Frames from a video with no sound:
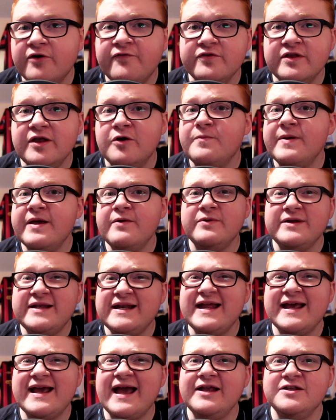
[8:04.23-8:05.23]
off a little bit. We
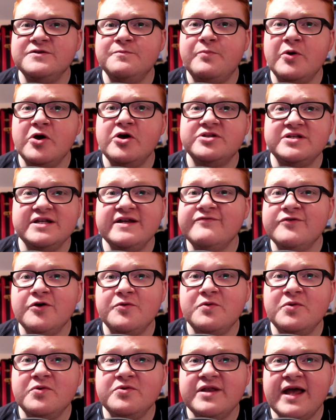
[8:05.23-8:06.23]
did it against Burton, even
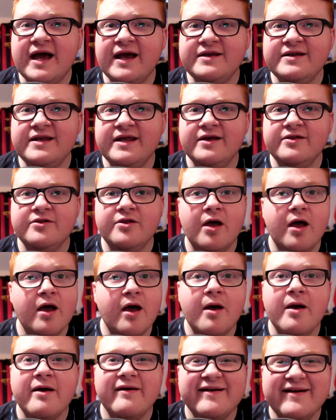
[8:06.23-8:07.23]
though we won
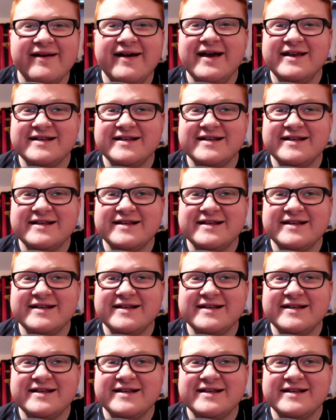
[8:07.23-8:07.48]
9-0.